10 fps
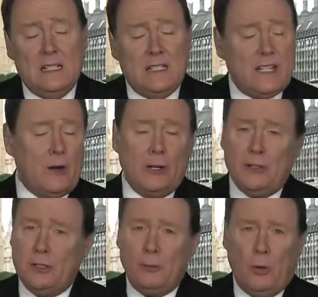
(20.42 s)
Sarah,
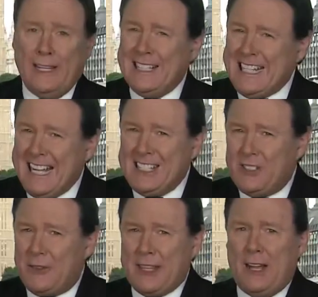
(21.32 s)
good morning. And tens
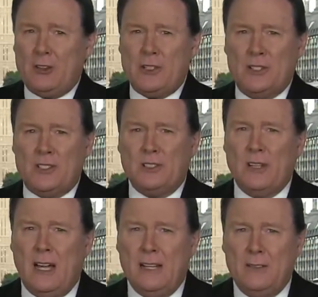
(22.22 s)
of thousands
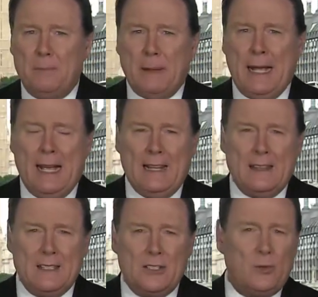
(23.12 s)
lined the
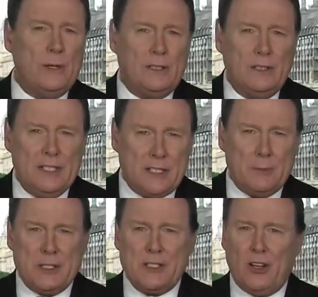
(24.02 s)
path as Queen
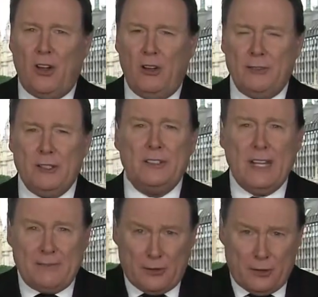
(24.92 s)
Elizabeth's coffin
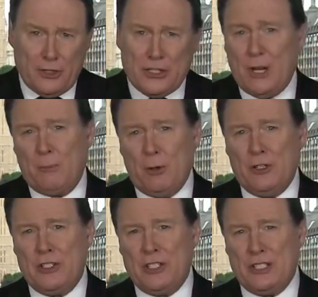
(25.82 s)
left her summer
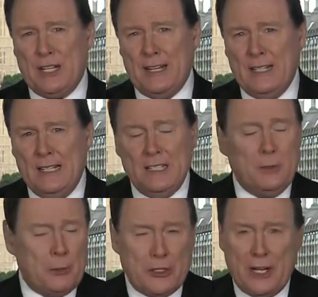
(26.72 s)
estate.
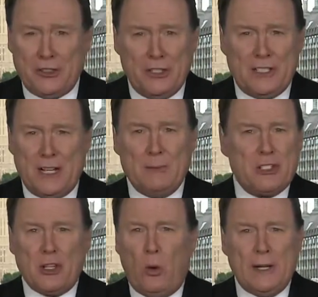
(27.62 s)
The procession at times
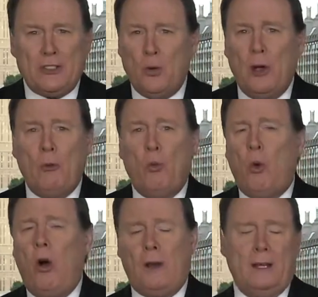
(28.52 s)
slowing to a
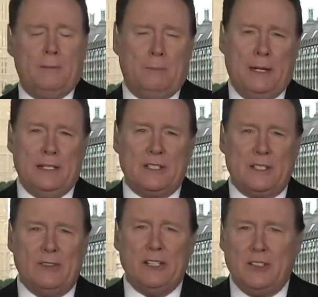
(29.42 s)
walking pace,
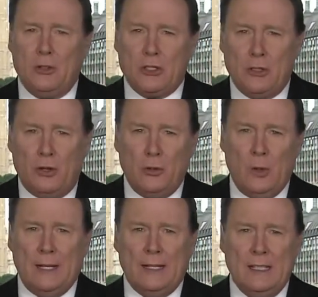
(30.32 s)
giving those along the
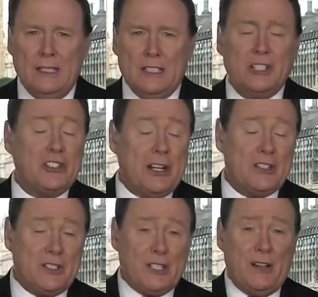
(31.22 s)
way a
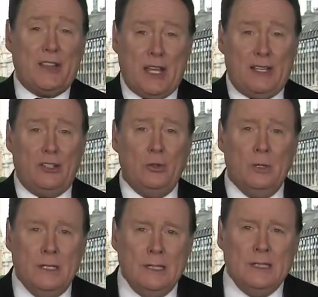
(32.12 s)
chance to say thank you
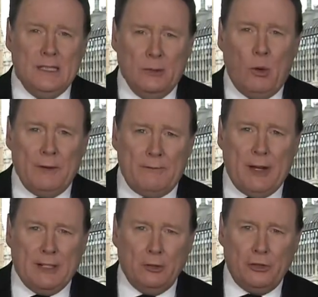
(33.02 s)
and one
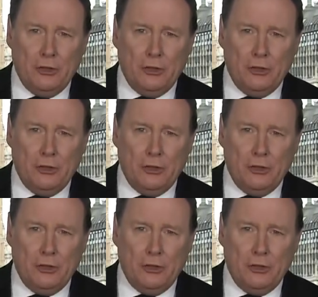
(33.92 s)
final